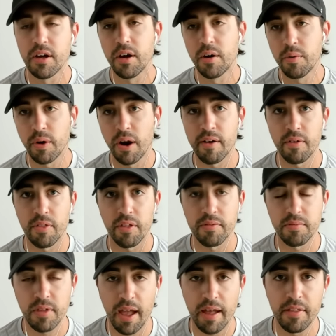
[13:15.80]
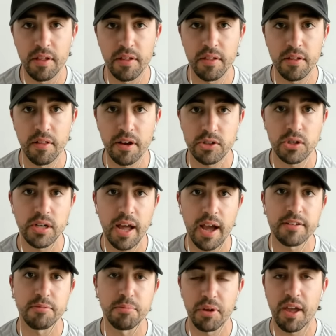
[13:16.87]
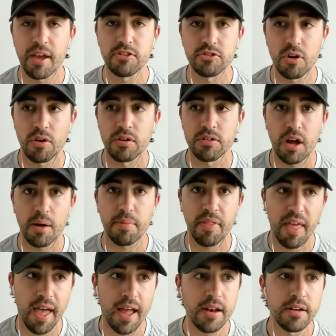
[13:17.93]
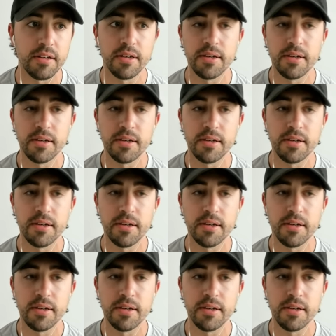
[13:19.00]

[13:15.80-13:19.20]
whatever the luxury tax implications are on top of that.